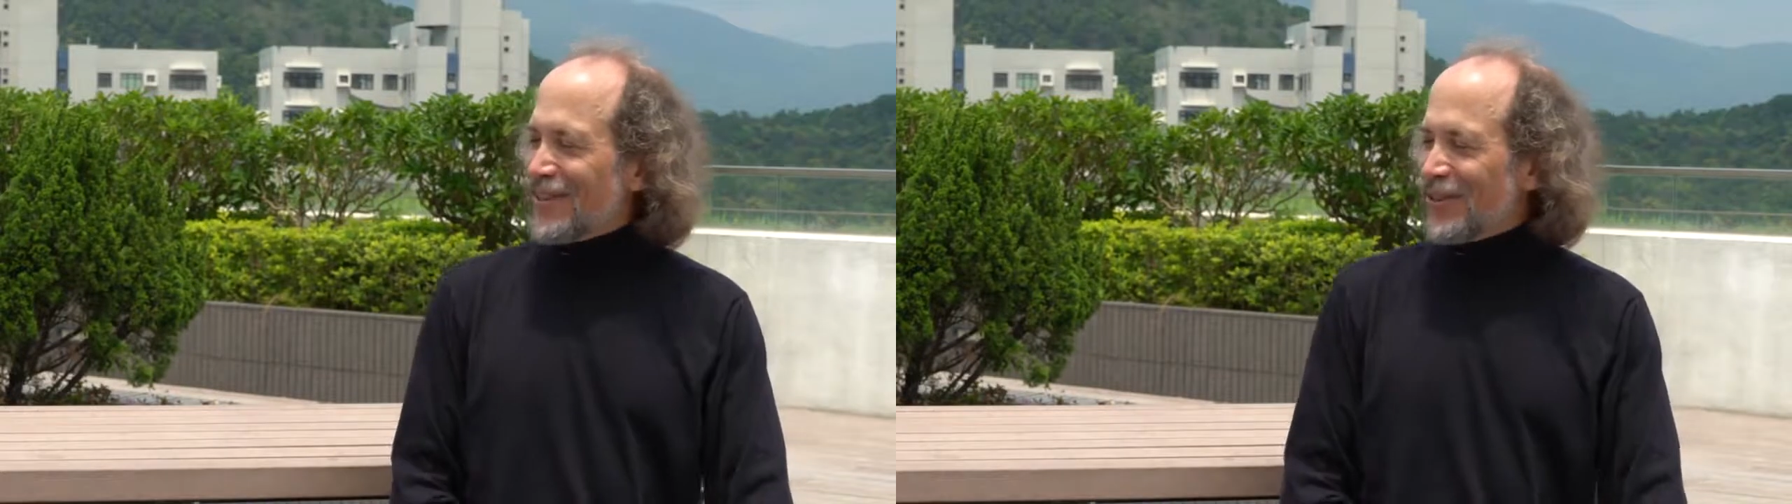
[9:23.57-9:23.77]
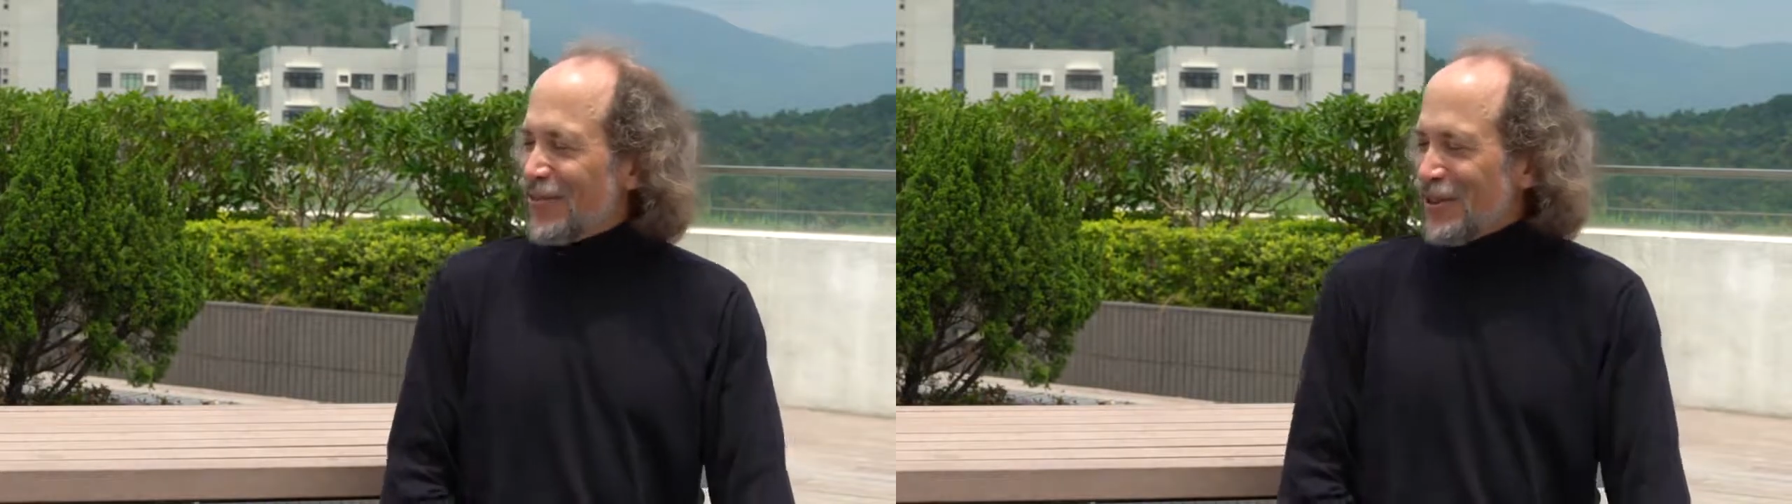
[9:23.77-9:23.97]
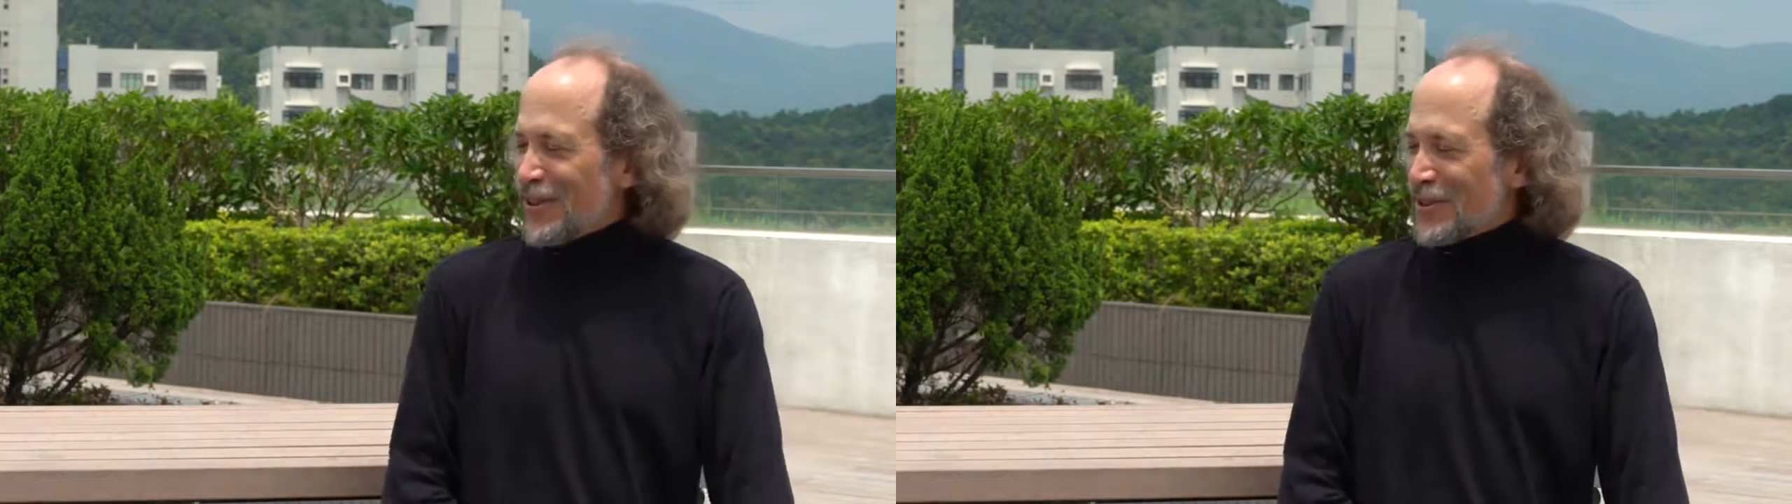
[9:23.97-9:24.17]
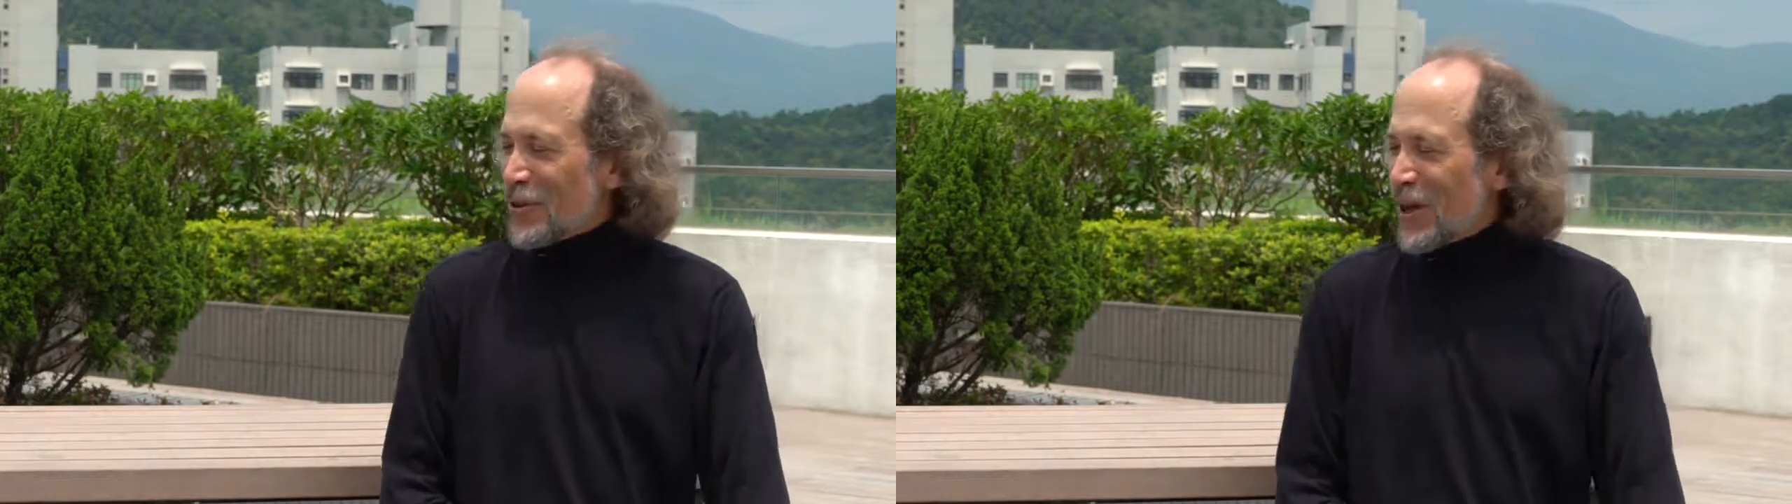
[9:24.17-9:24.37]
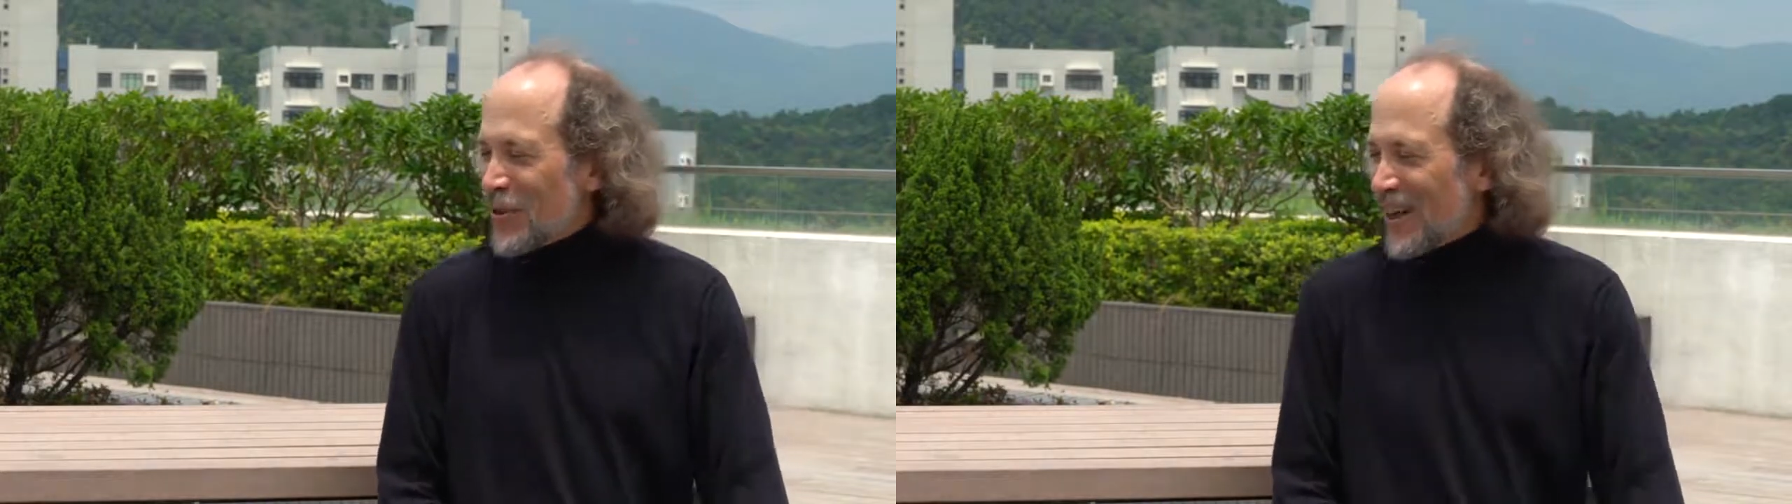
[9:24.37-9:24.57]
even if it doesn't
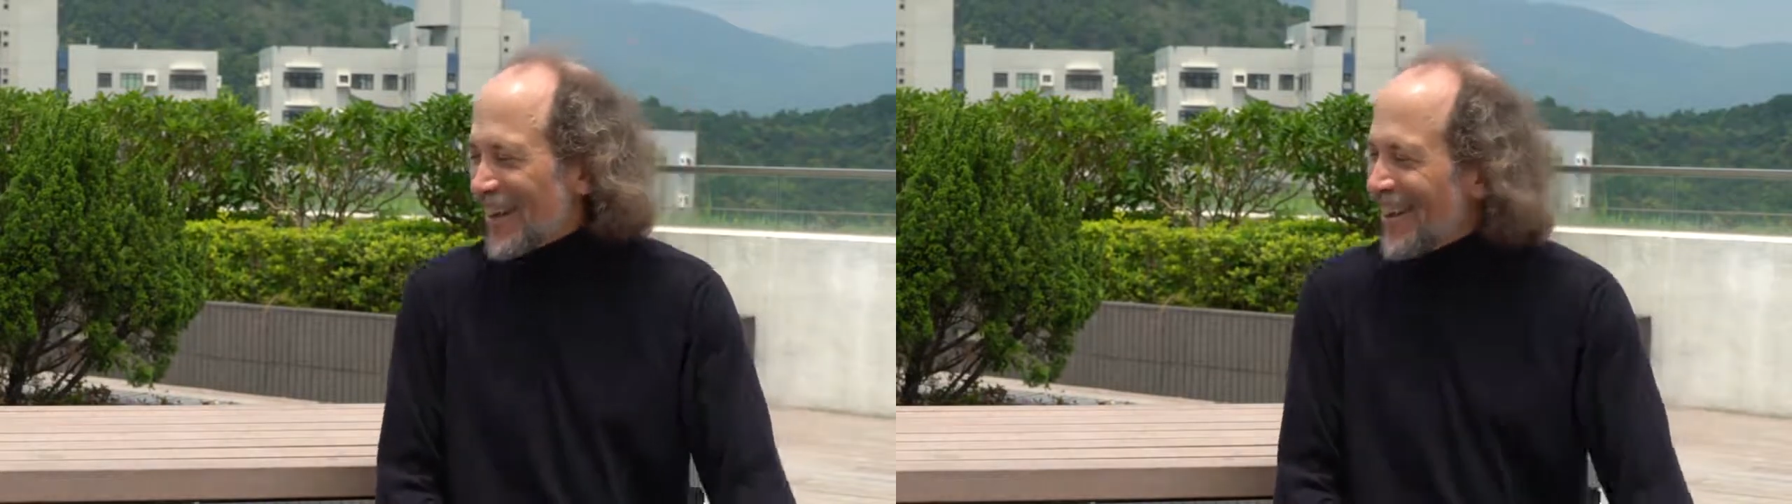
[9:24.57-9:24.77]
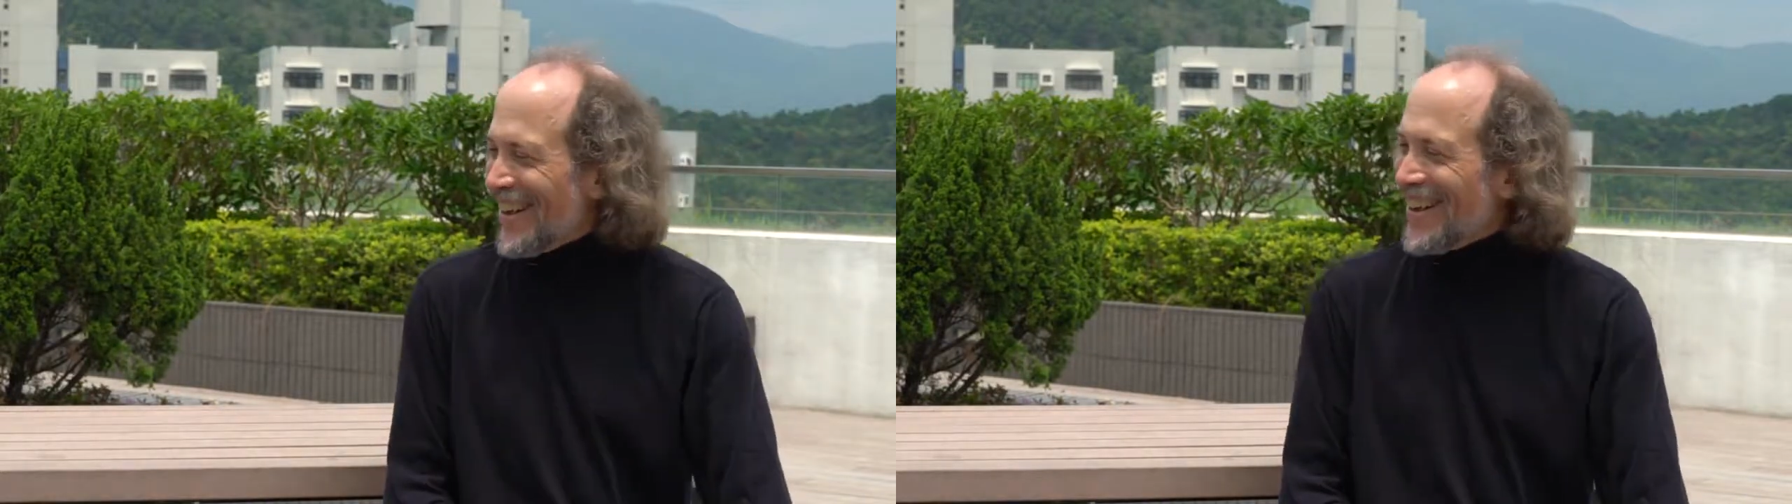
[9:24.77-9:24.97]
quite work.